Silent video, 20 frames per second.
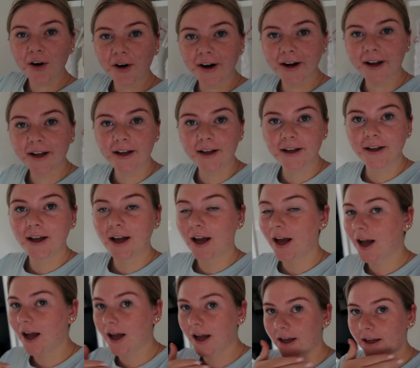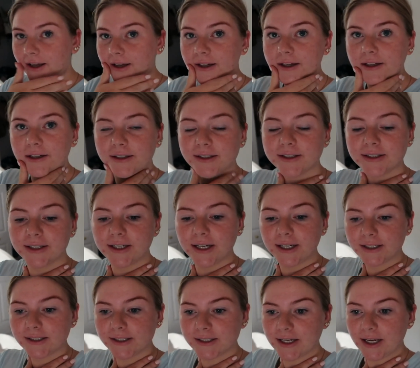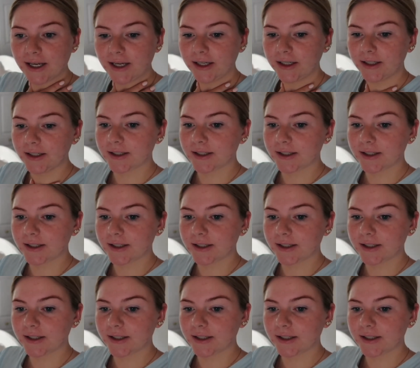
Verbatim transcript: All right, hi, it is the next day.